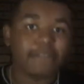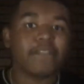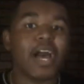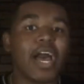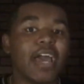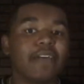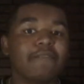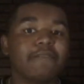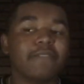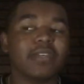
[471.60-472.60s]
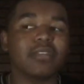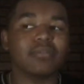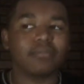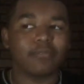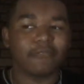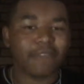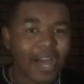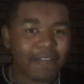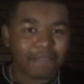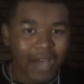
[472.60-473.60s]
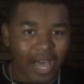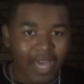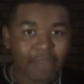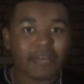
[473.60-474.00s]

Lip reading: 5'5",